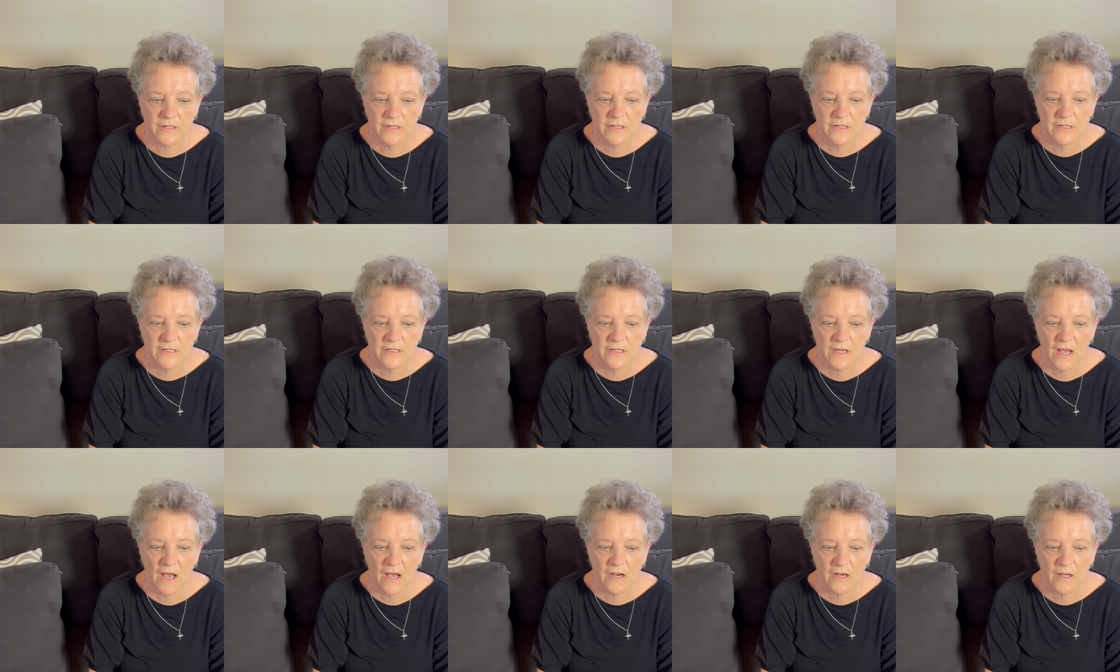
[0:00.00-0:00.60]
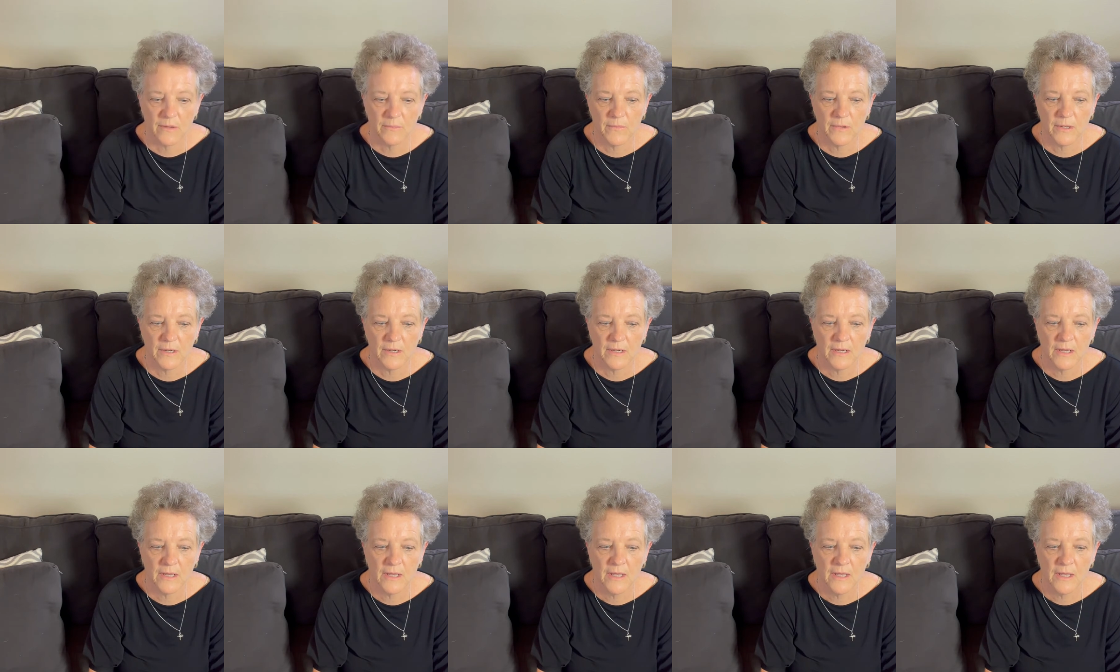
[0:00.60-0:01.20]
This document
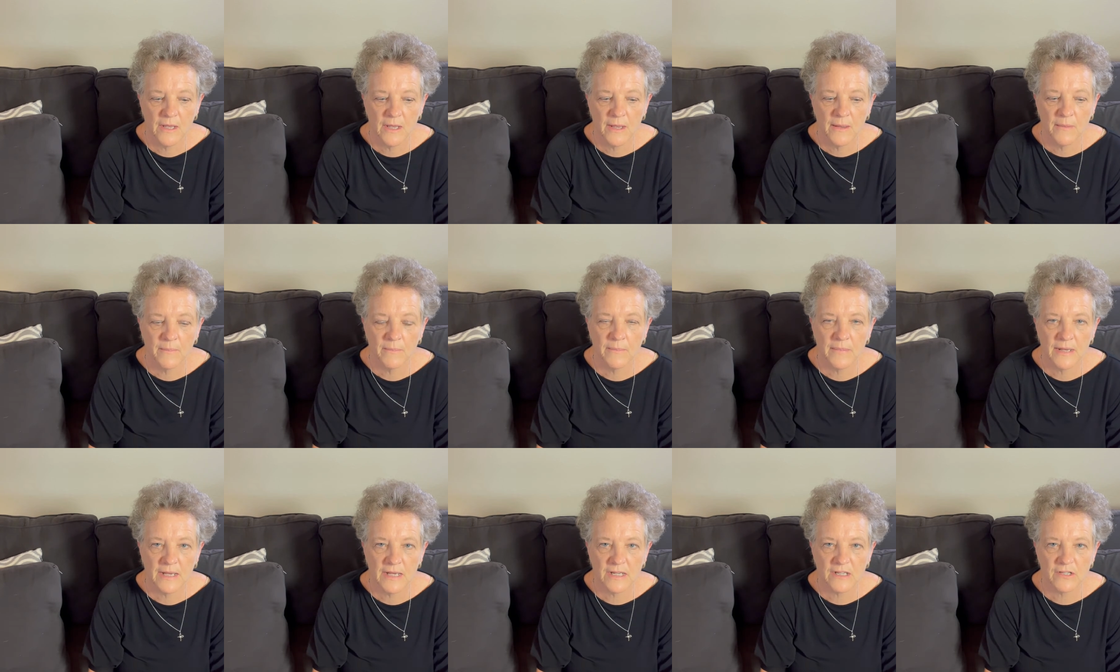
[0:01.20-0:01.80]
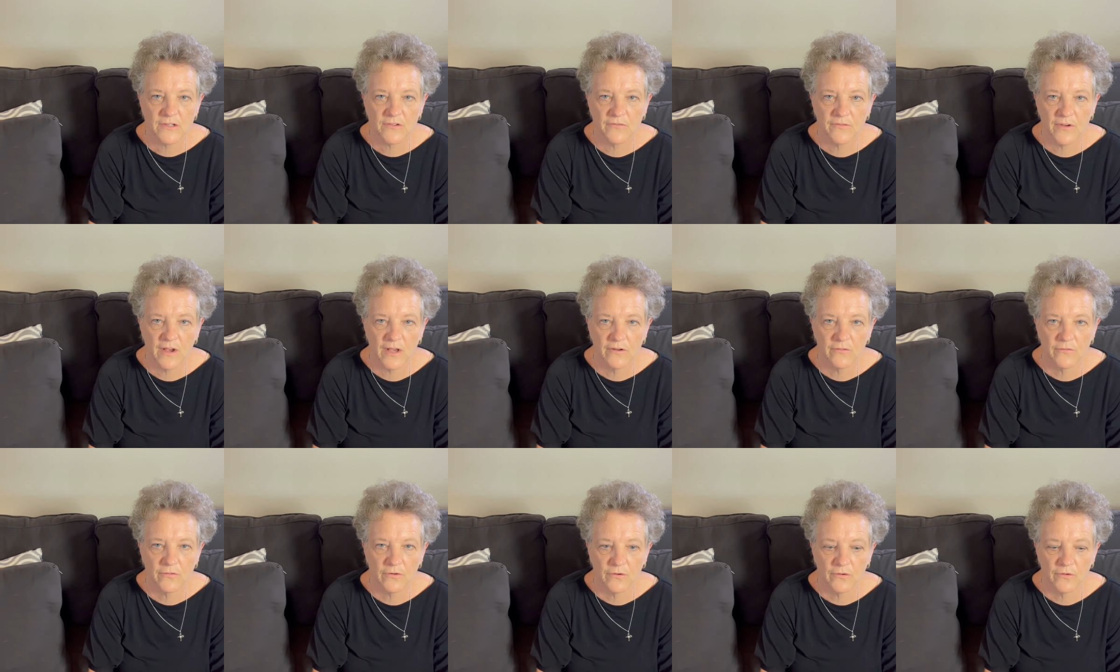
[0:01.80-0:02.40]
meets
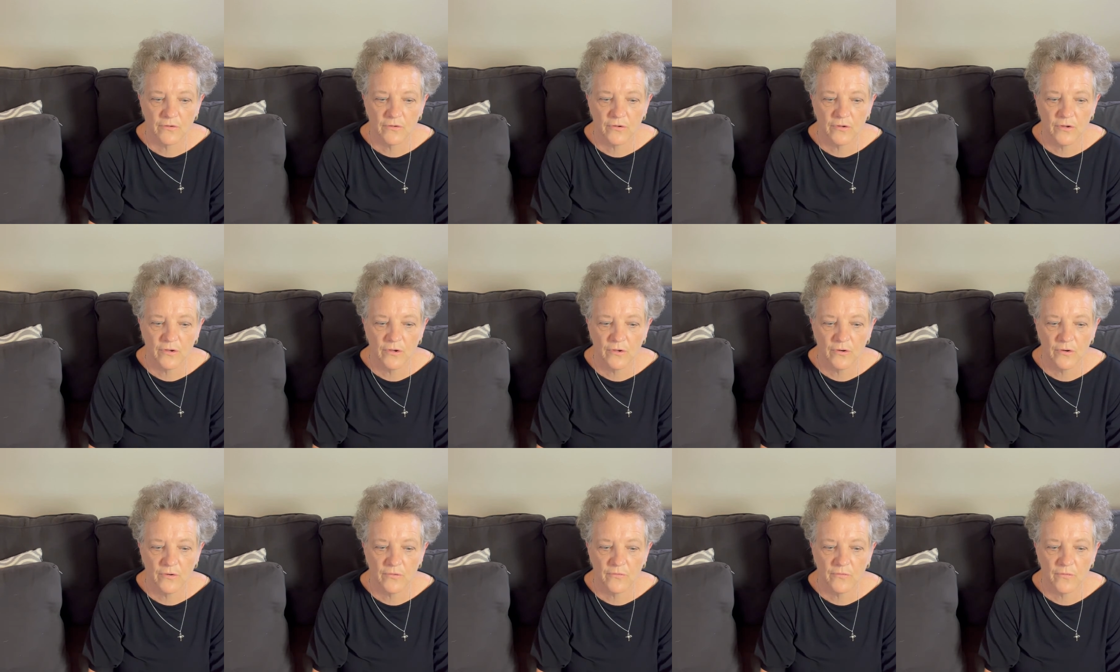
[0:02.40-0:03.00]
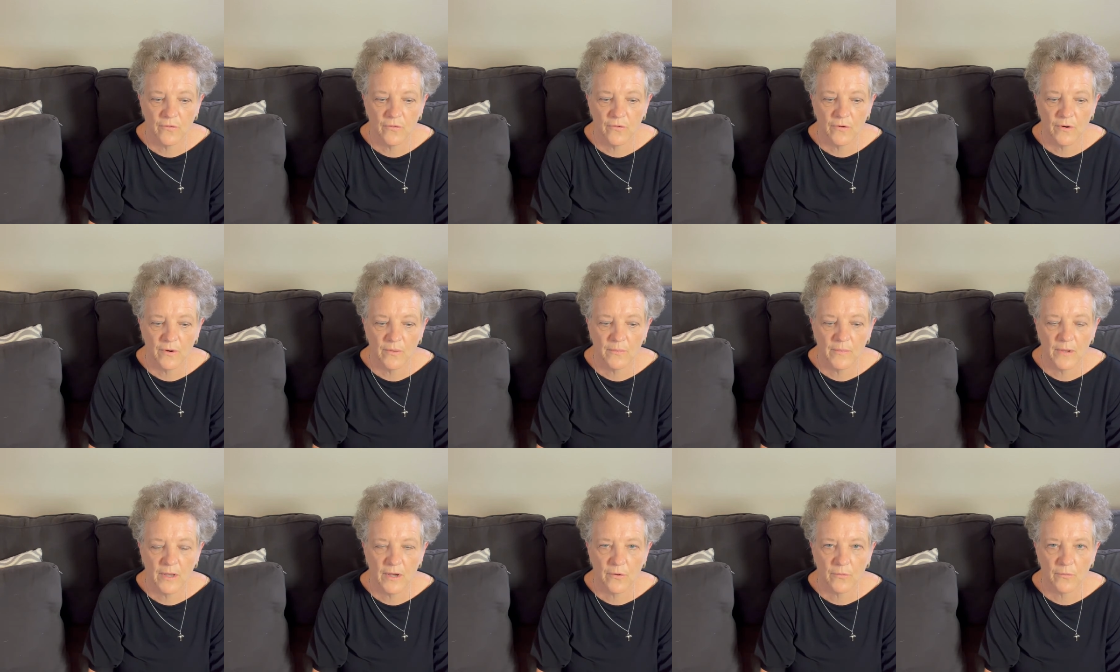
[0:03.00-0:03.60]
Federal
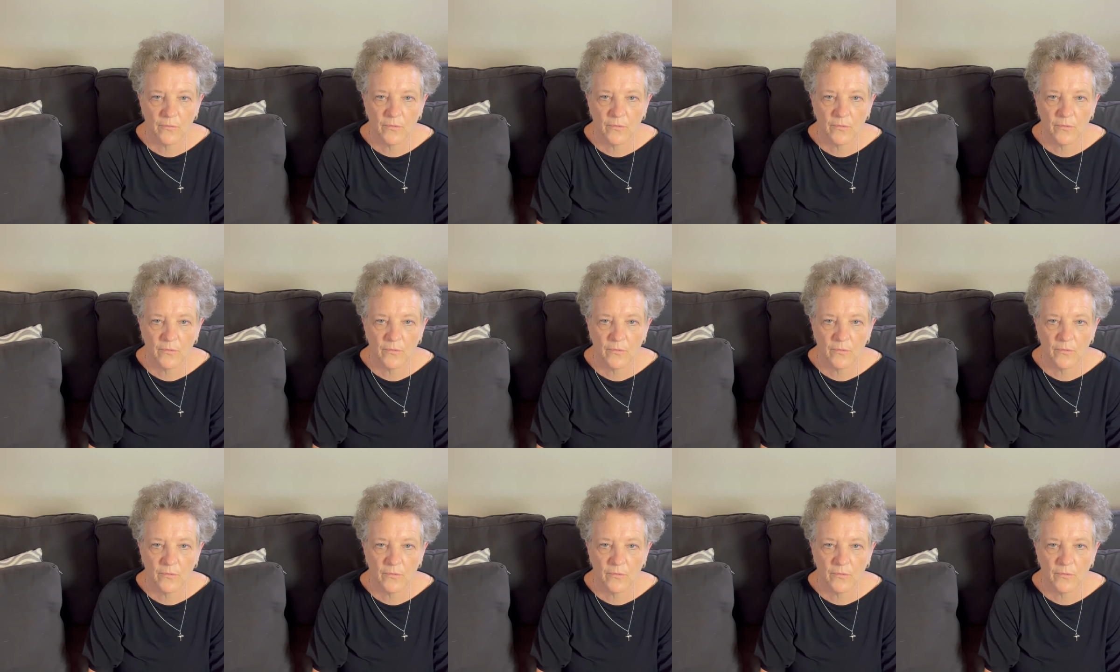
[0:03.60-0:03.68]
Uniform